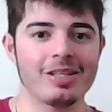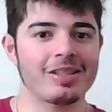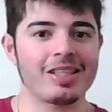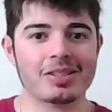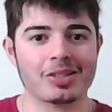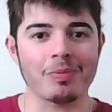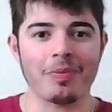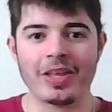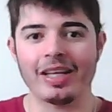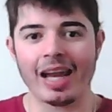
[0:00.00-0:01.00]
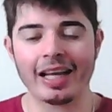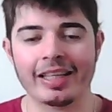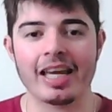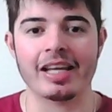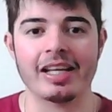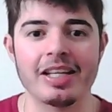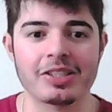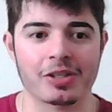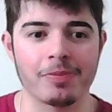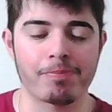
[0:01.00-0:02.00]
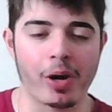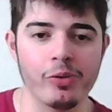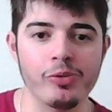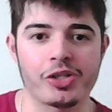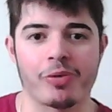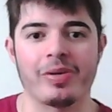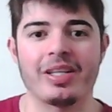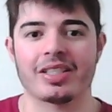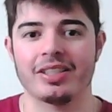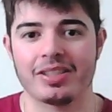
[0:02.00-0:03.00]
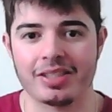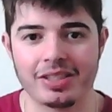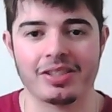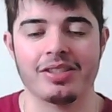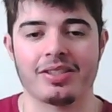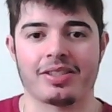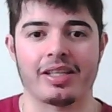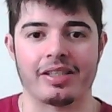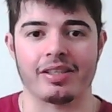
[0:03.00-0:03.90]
there's something lacking in his composure and his consistency.